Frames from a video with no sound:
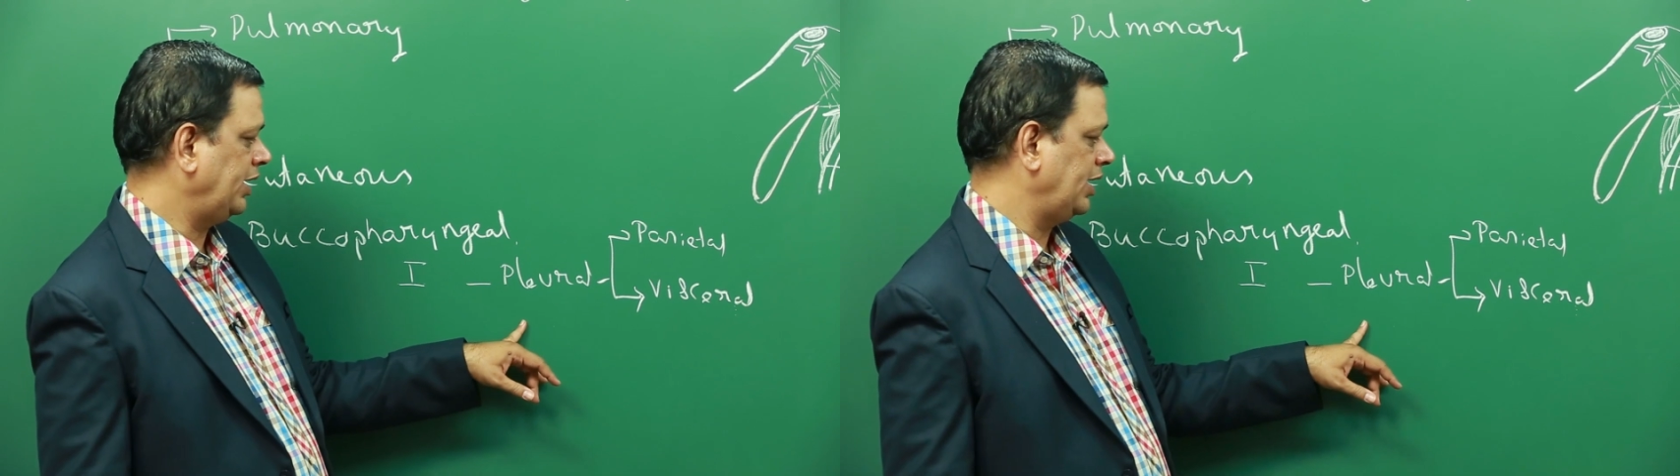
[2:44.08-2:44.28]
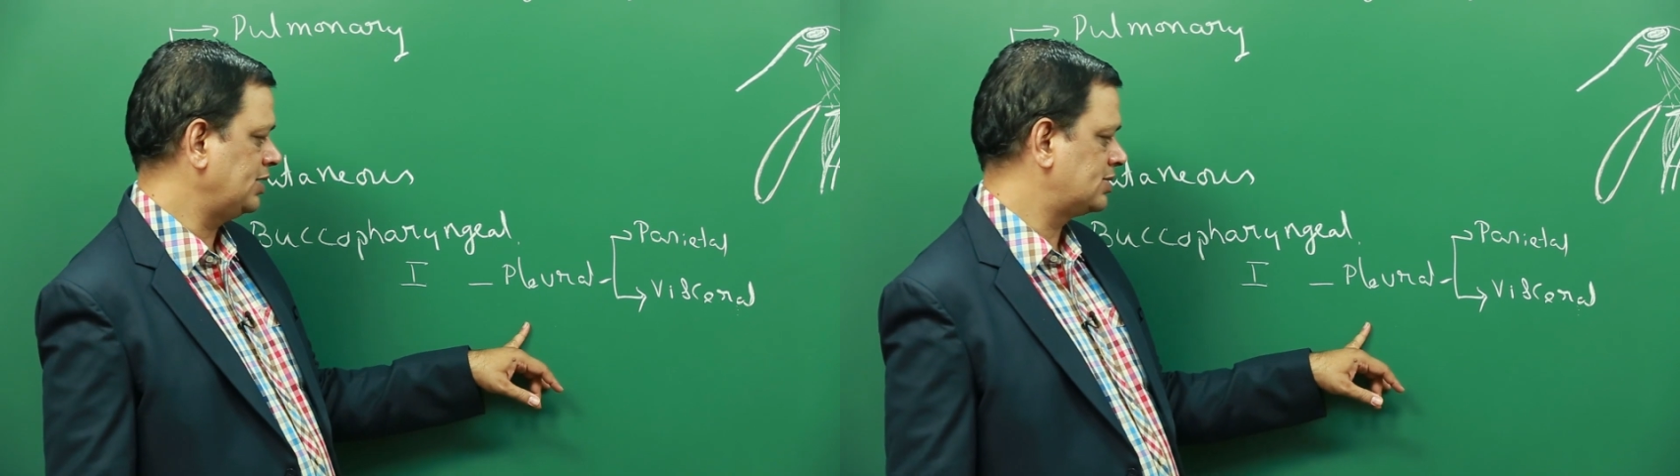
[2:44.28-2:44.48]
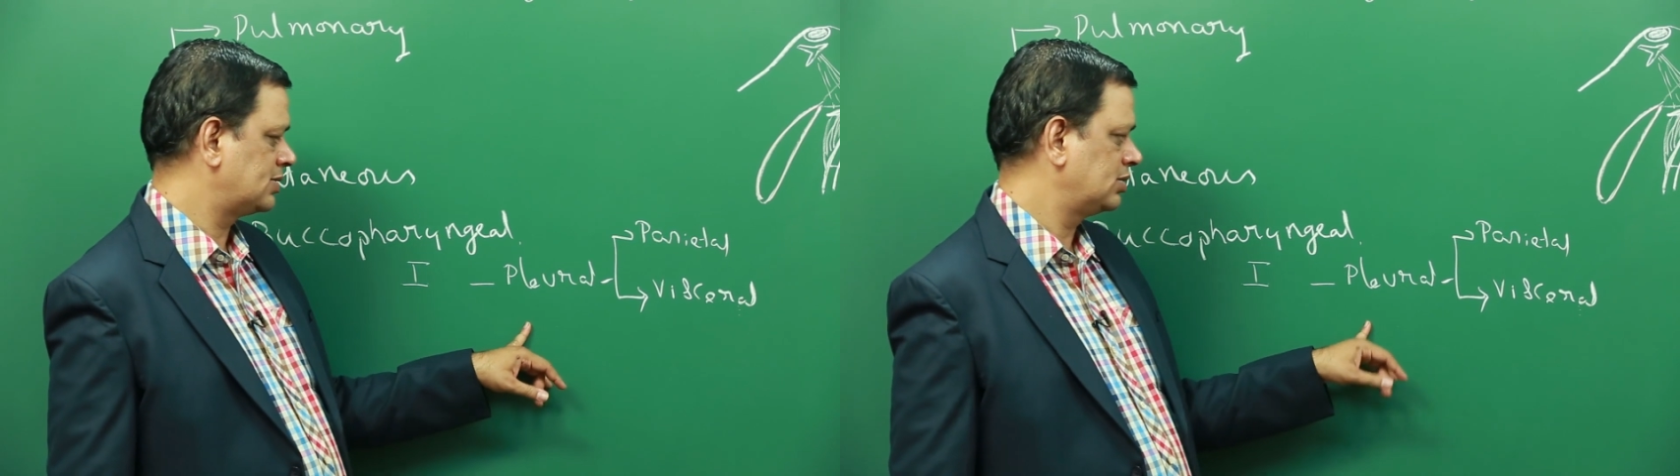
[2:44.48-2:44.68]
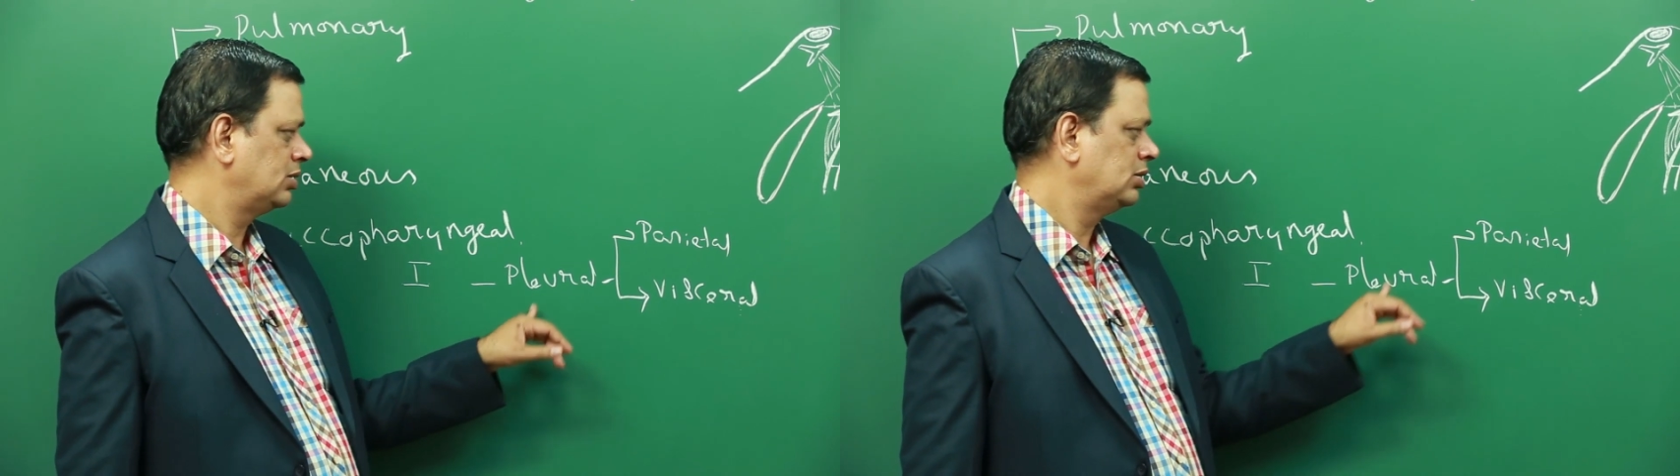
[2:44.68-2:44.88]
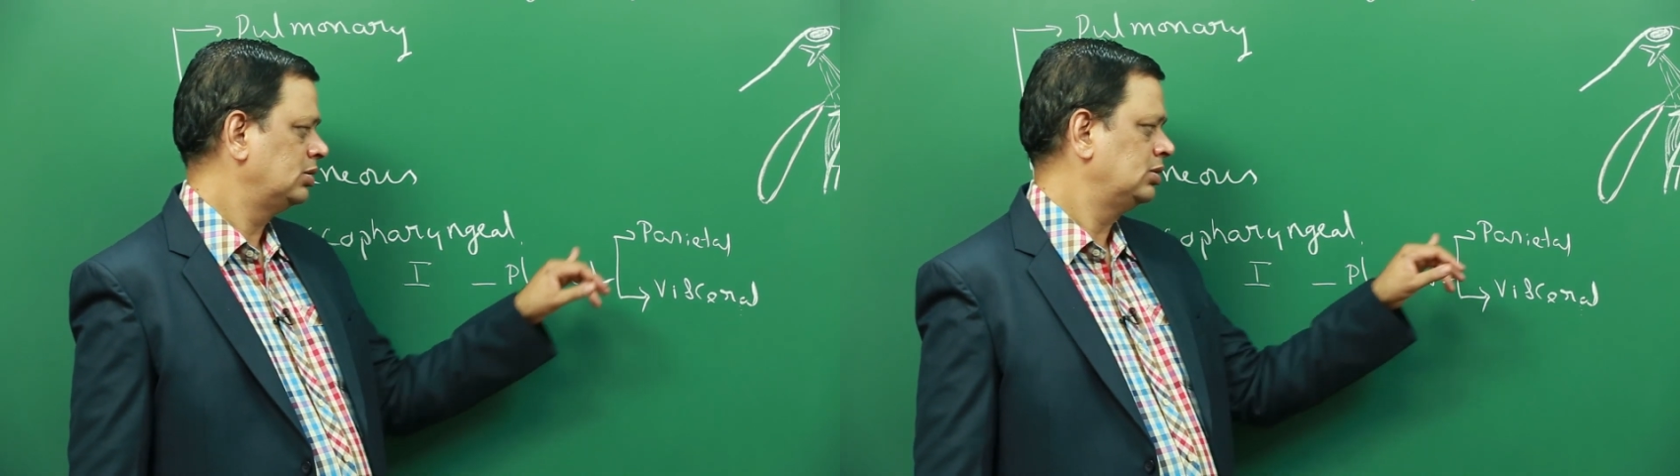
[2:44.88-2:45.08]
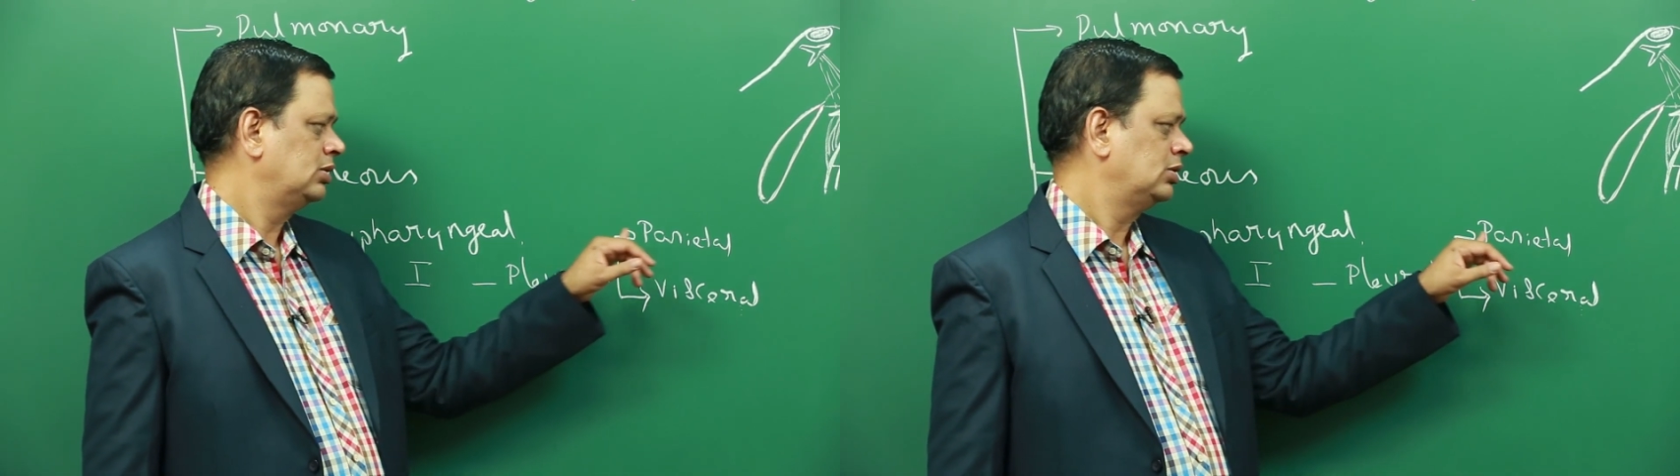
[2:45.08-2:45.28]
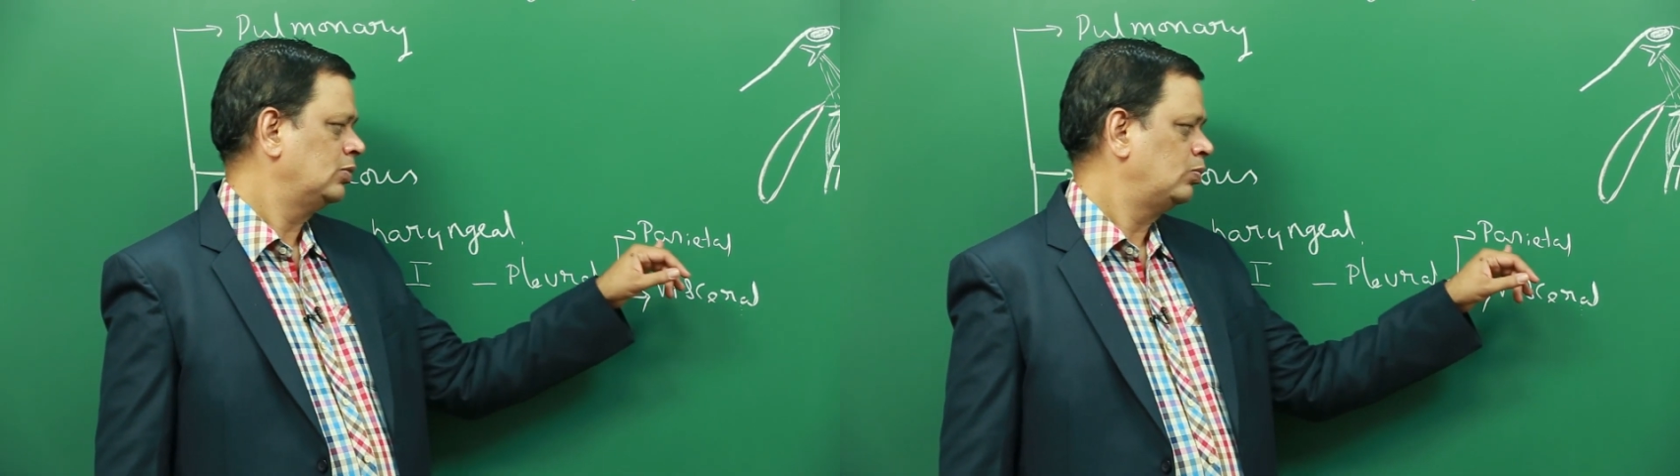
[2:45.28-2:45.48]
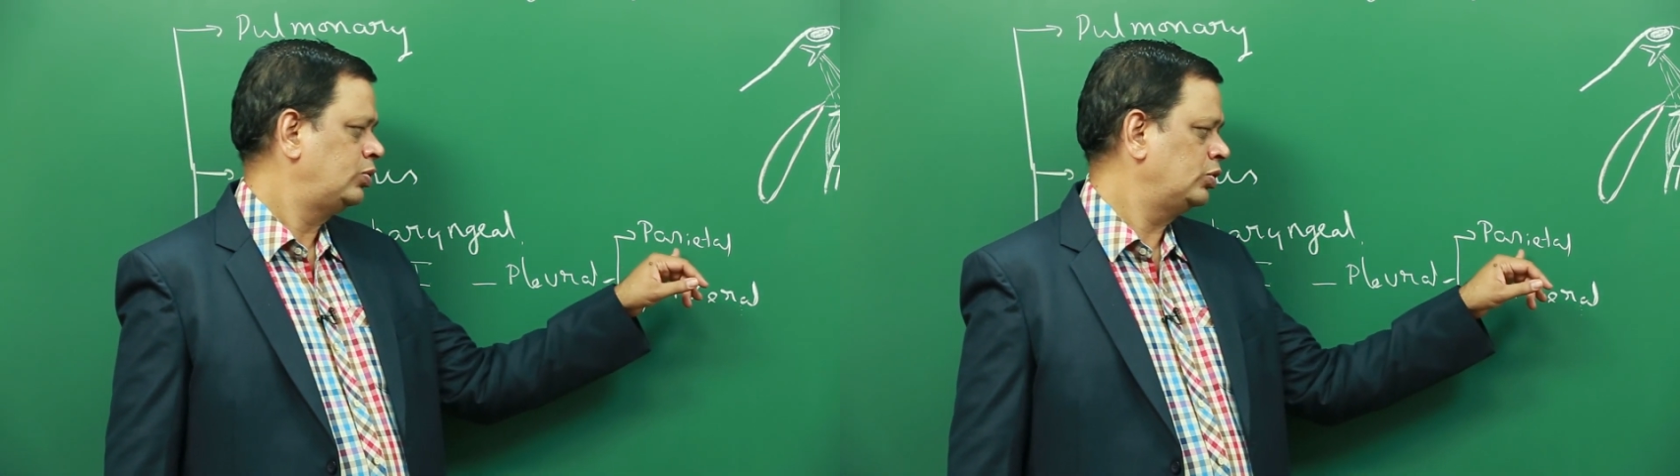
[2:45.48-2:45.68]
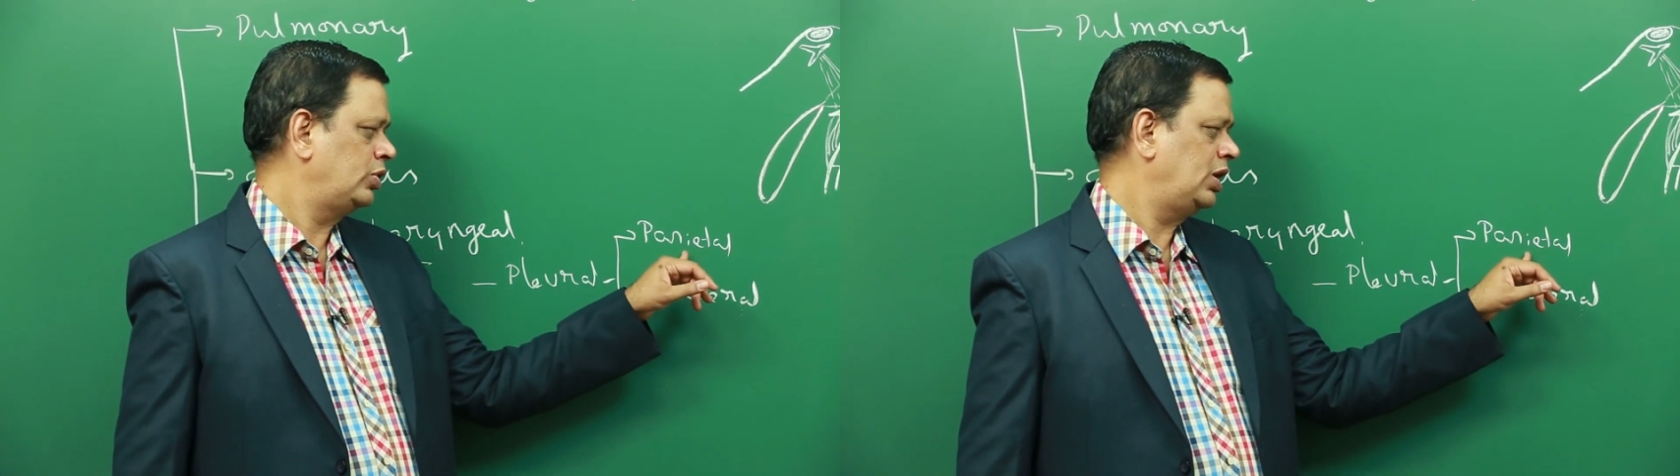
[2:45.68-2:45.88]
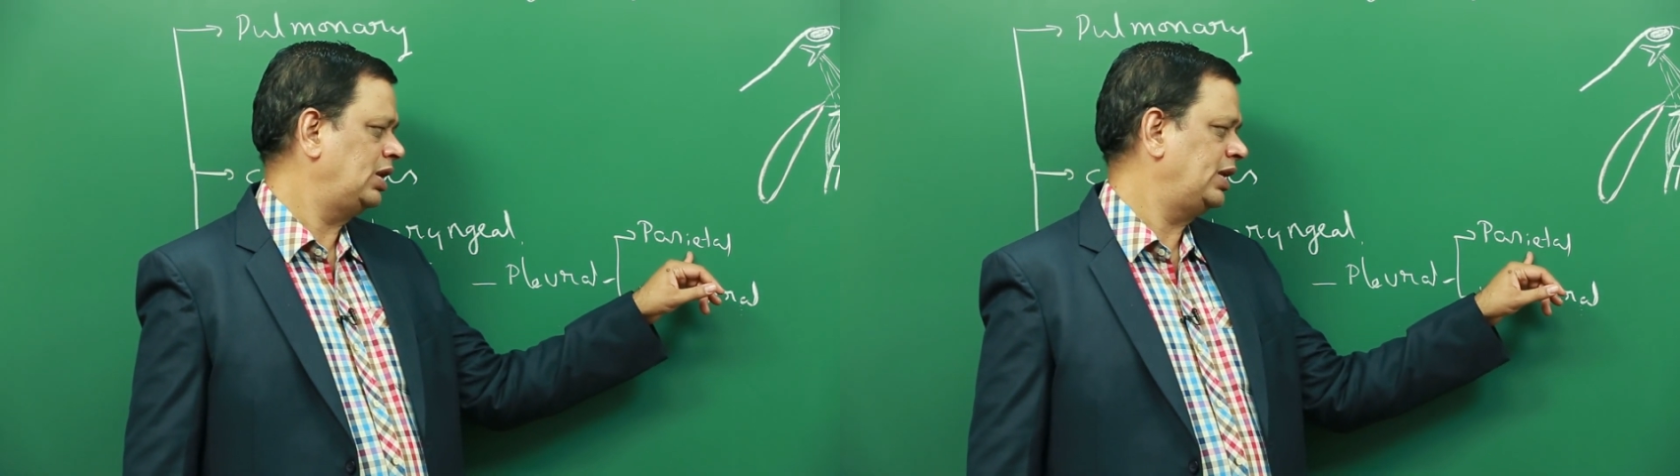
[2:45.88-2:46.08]
is
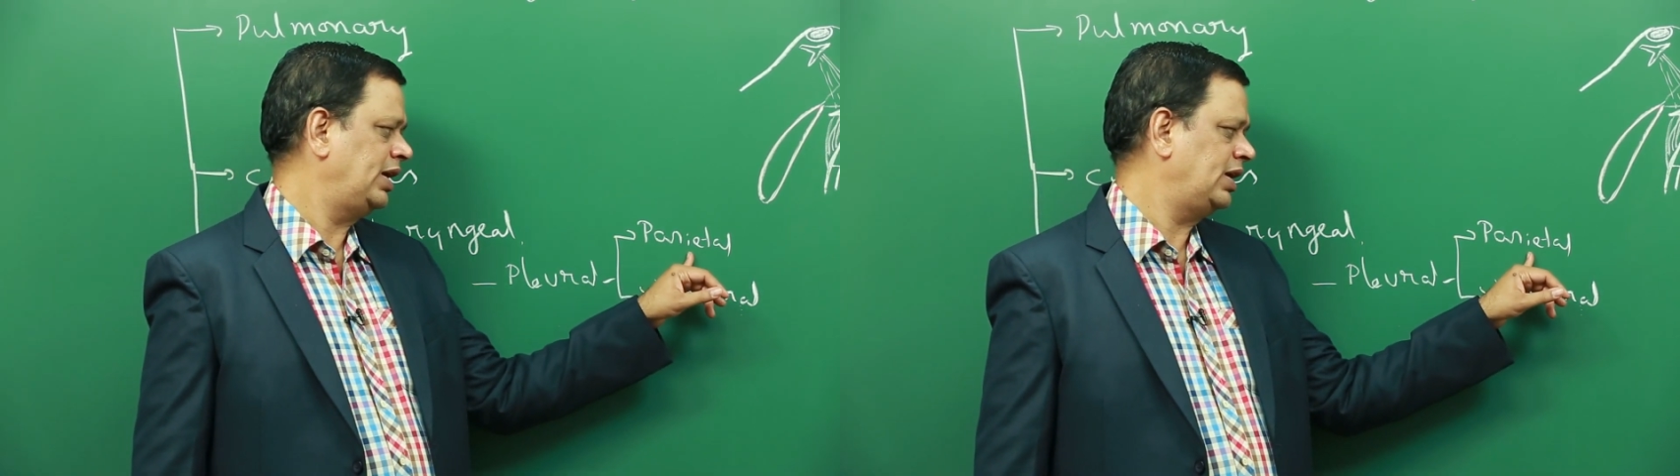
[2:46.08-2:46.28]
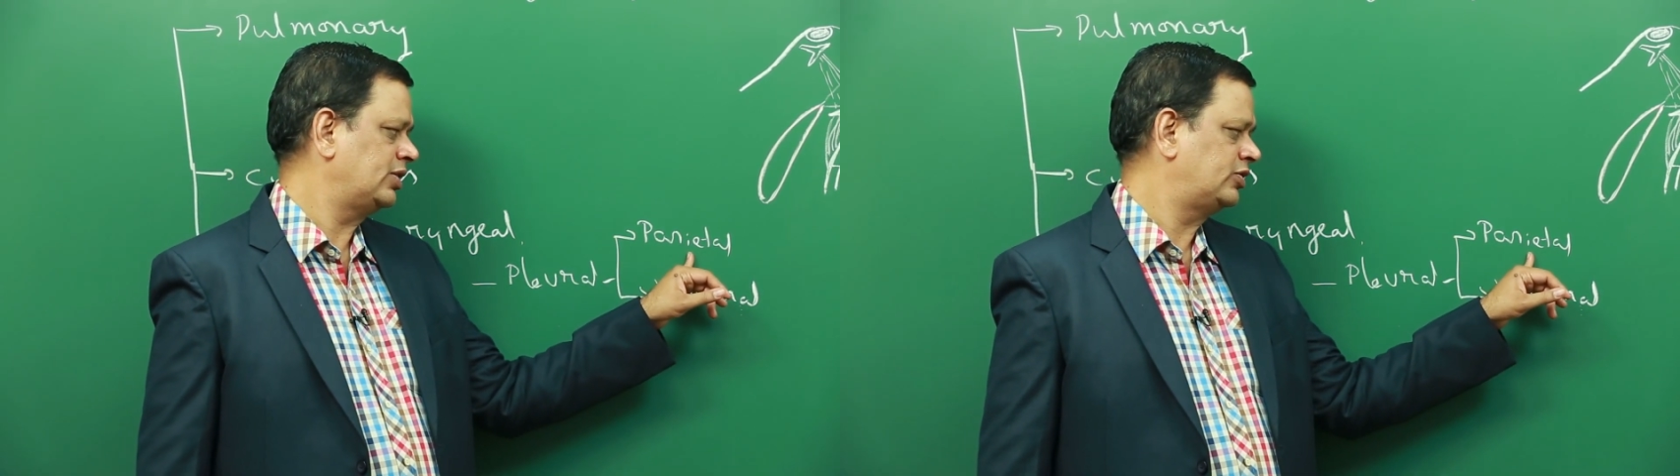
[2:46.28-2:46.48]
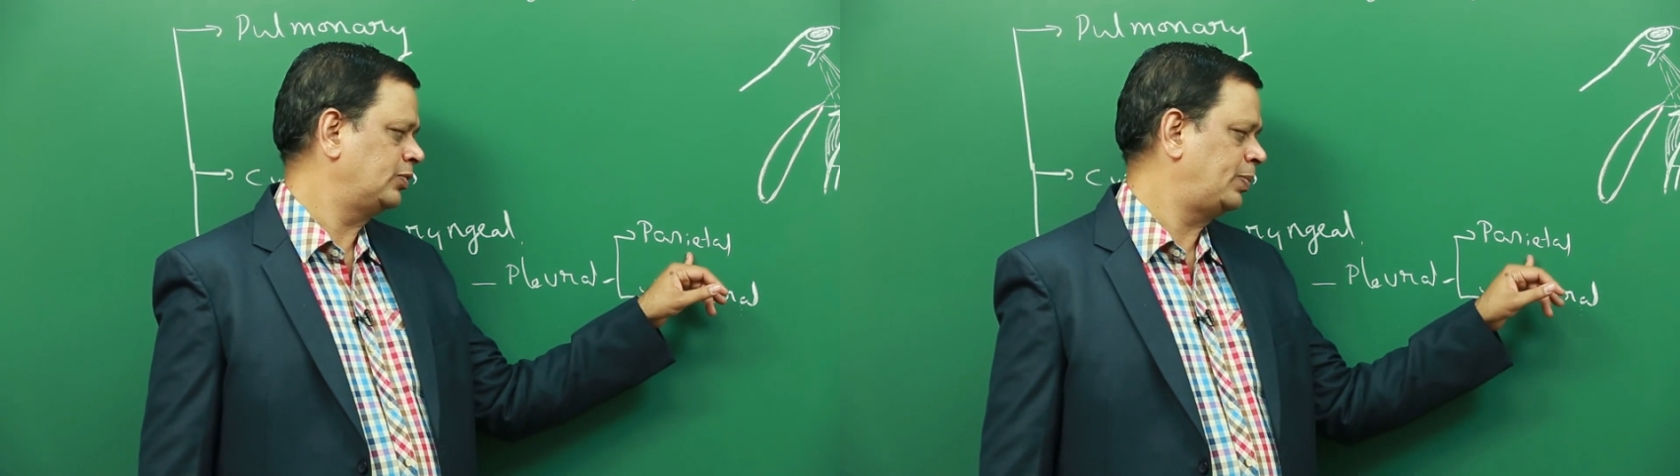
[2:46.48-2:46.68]
pleural layers,